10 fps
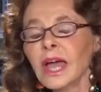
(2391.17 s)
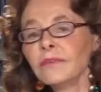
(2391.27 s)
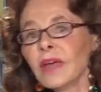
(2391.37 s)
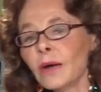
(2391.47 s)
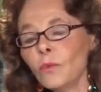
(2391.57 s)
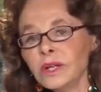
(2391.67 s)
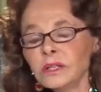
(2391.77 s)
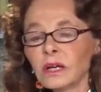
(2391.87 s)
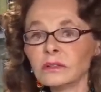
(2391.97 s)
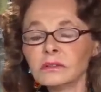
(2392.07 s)
And that
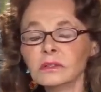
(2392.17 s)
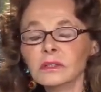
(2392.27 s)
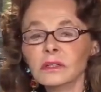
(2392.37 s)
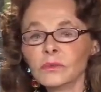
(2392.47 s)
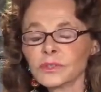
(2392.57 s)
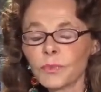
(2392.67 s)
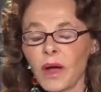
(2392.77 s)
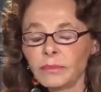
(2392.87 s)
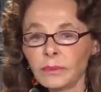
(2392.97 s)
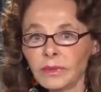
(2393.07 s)
window was
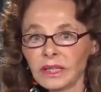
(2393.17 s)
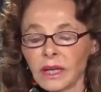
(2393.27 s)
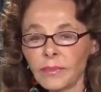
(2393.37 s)
probably